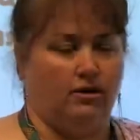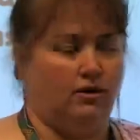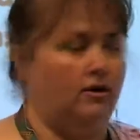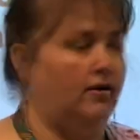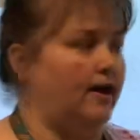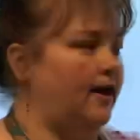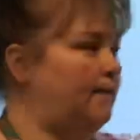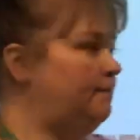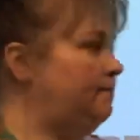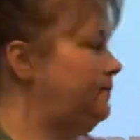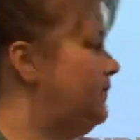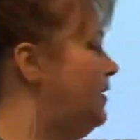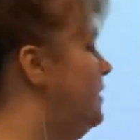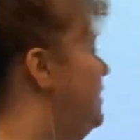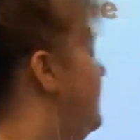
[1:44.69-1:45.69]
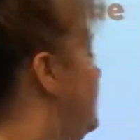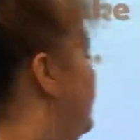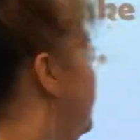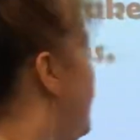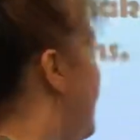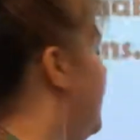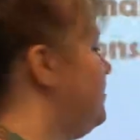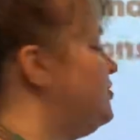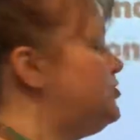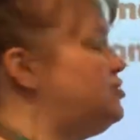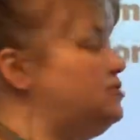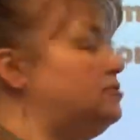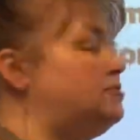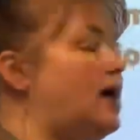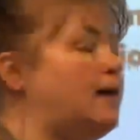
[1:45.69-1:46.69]
Okay, now there's
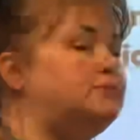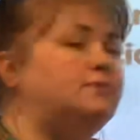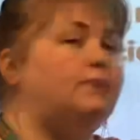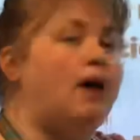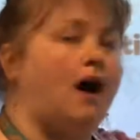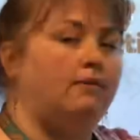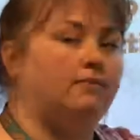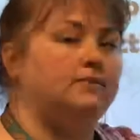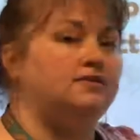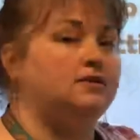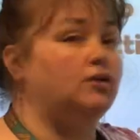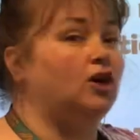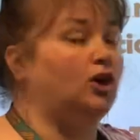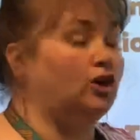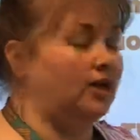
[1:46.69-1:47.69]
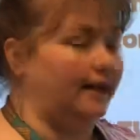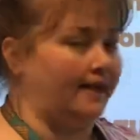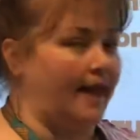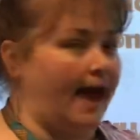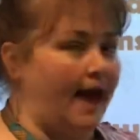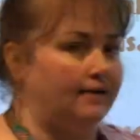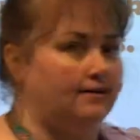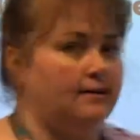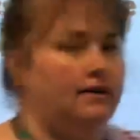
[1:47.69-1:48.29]
two types of problems that we're going to look at.